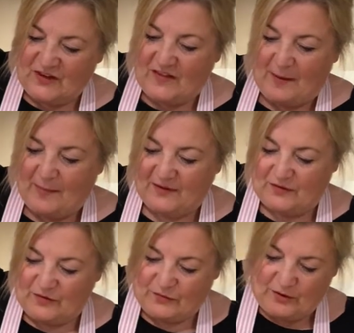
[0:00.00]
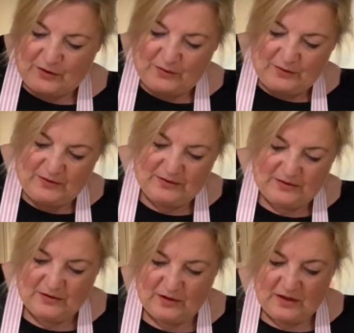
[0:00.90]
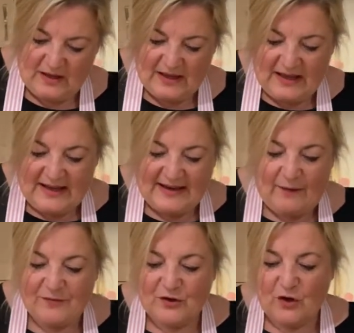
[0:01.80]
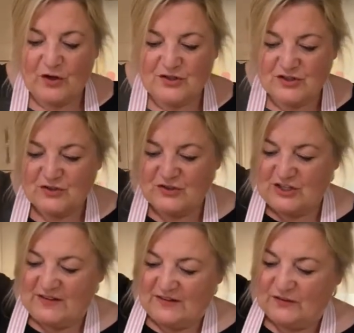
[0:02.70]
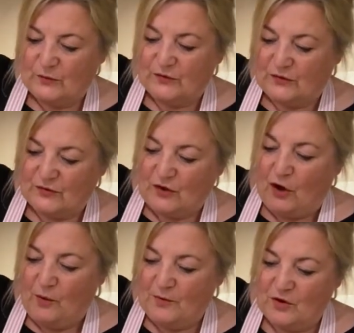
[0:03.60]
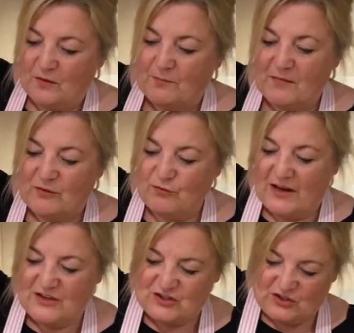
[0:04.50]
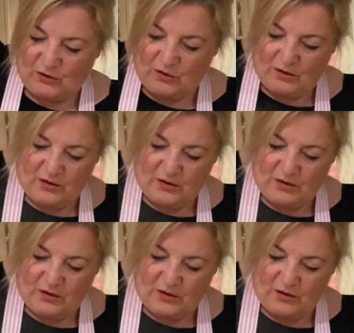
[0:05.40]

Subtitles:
that butter through. Now, if you're not going to do the cheesy sauce on top, you can enrich your